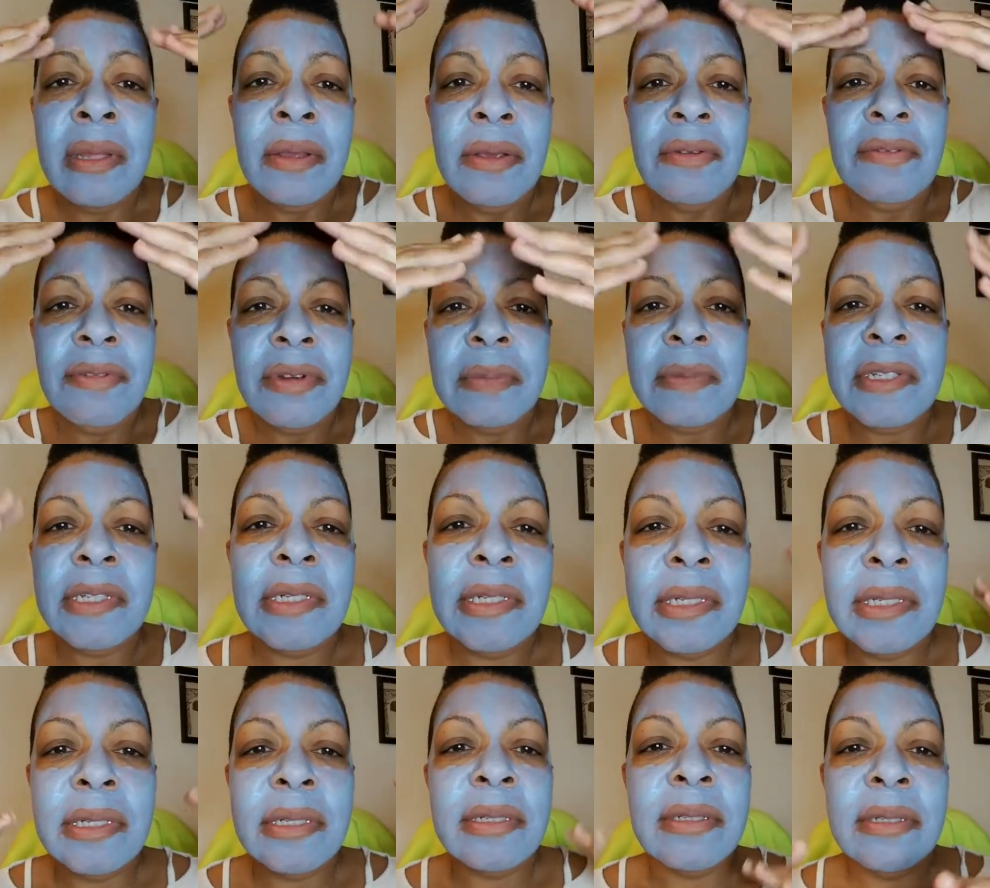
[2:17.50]
rubbed it
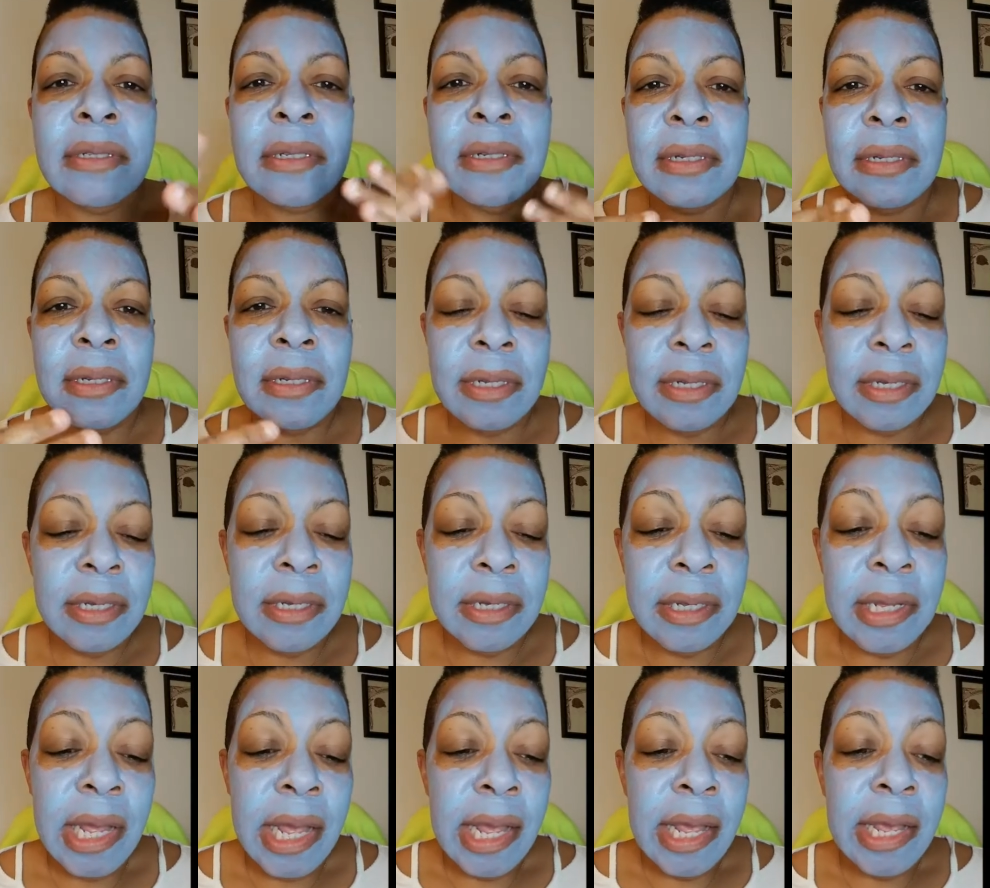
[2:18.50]
in, da, da, da.
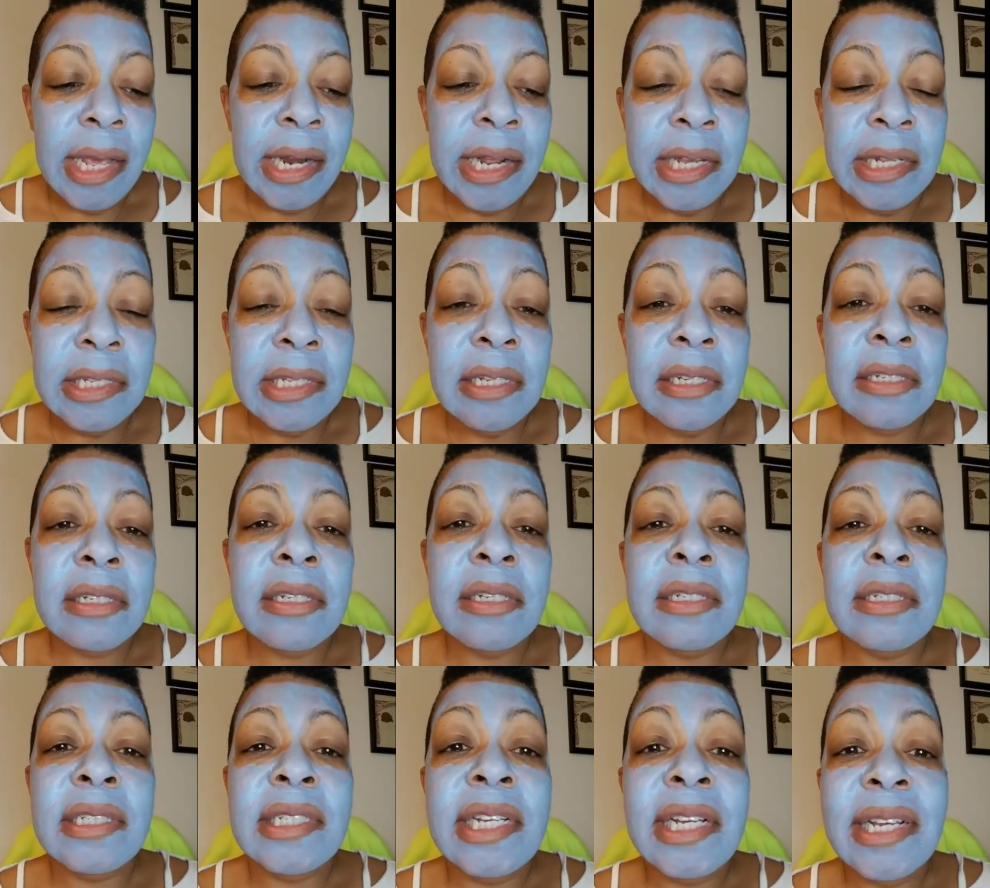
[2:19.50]
And I
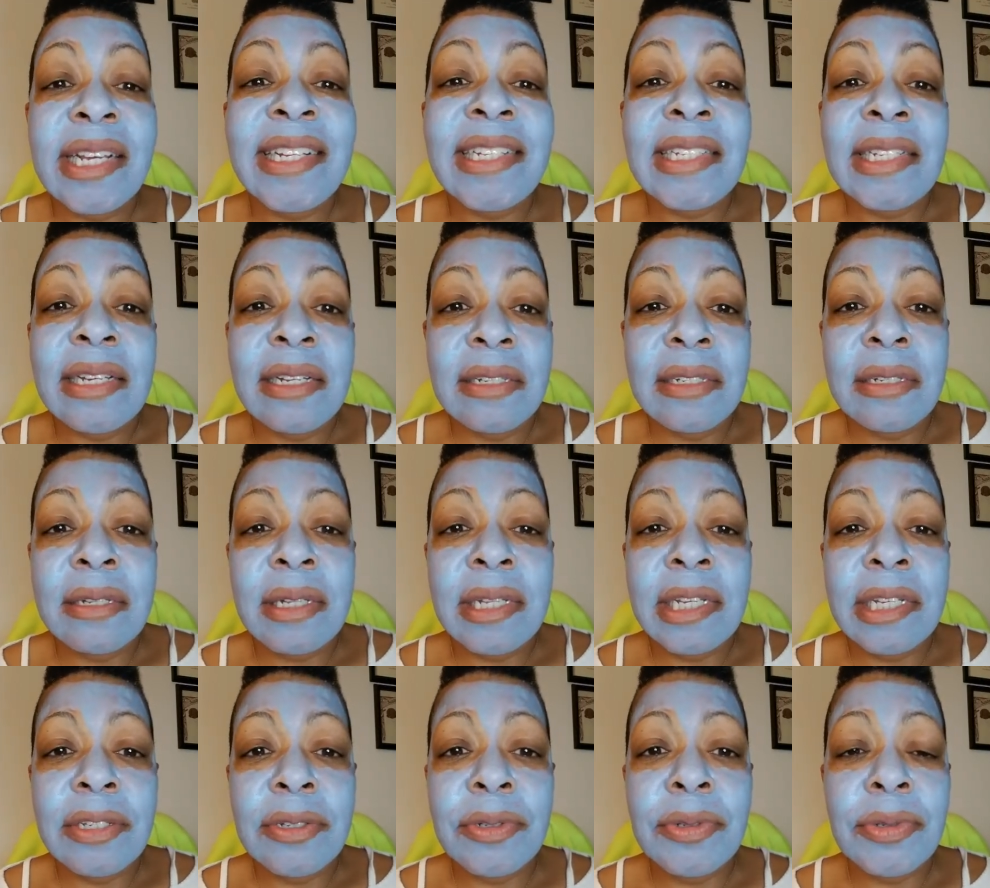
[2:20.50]
intention t intentionally
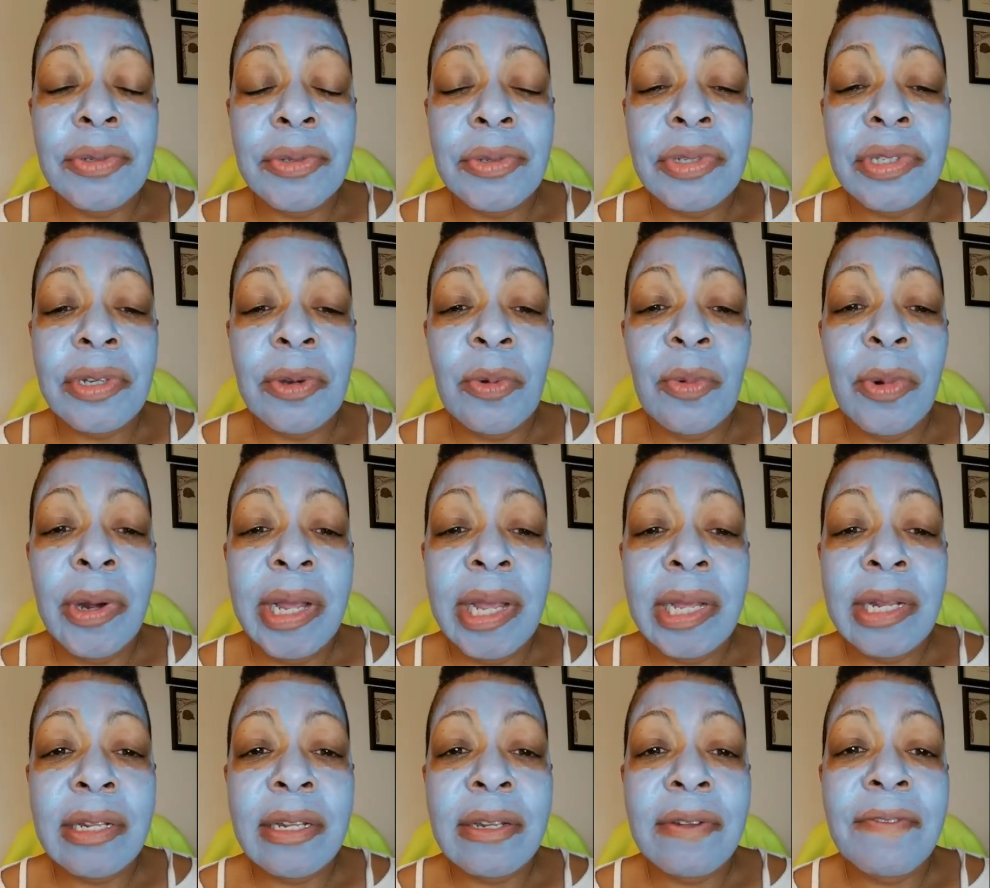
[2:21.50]
used a
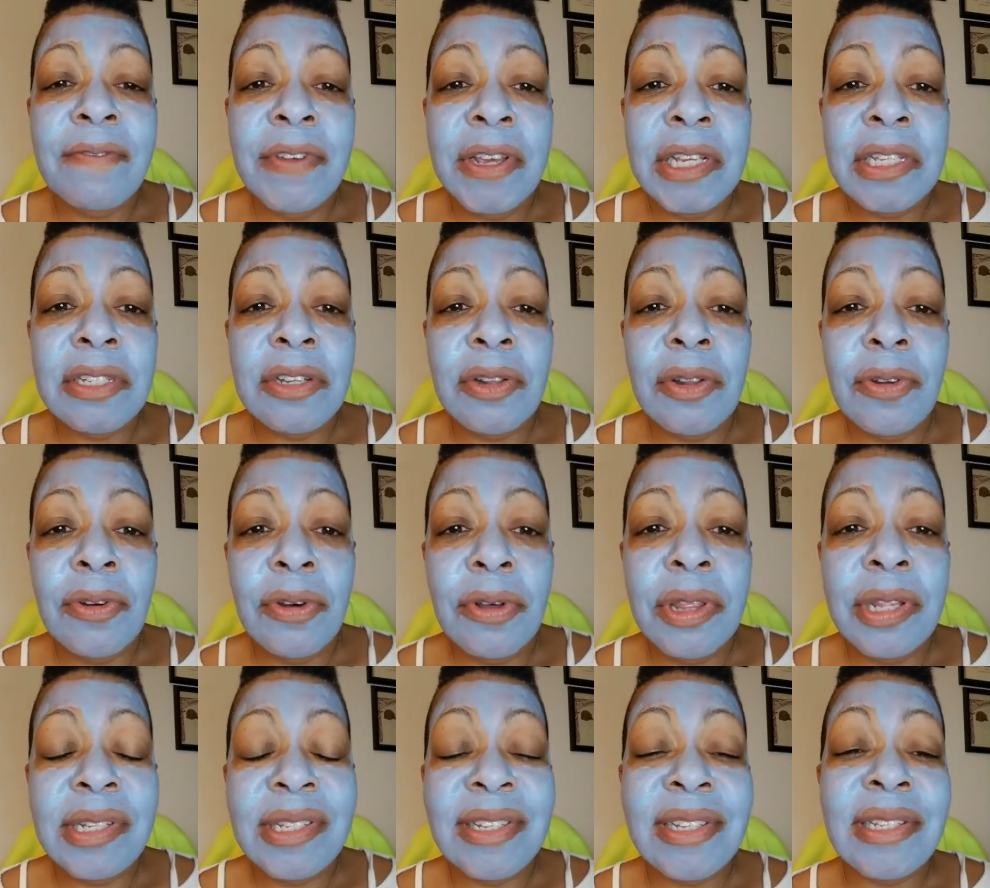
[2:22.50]
white face
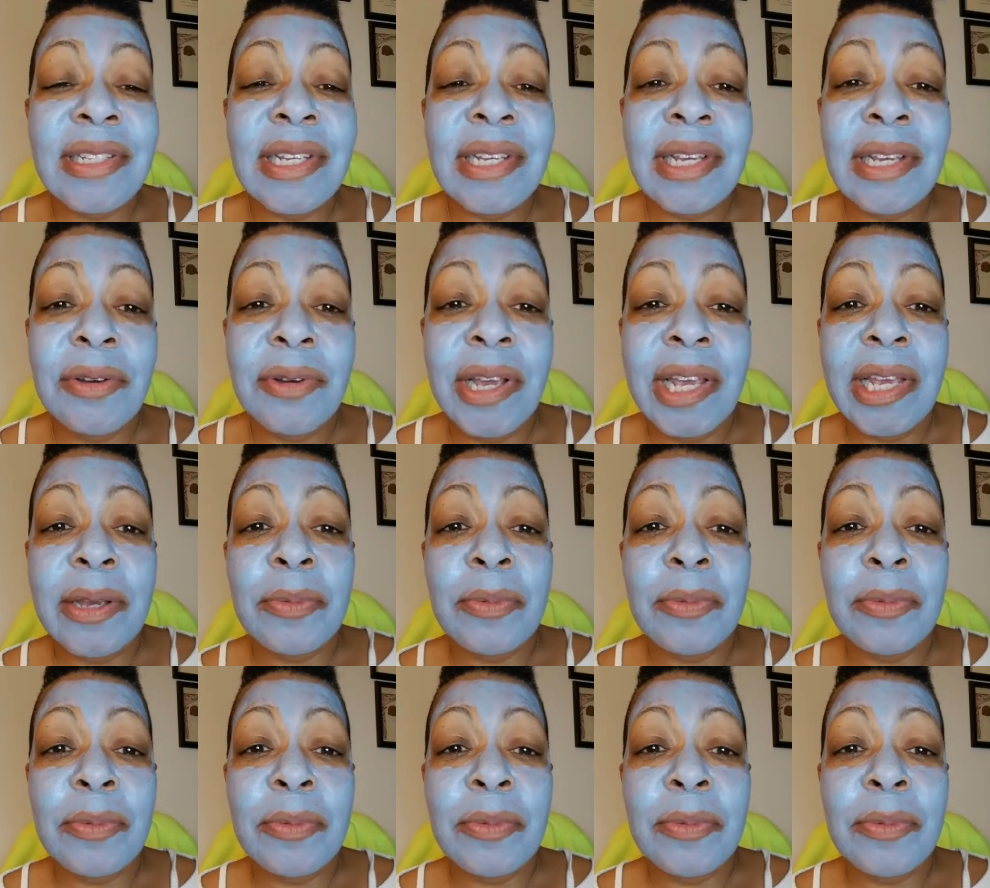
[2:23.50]
cloth to see, okay,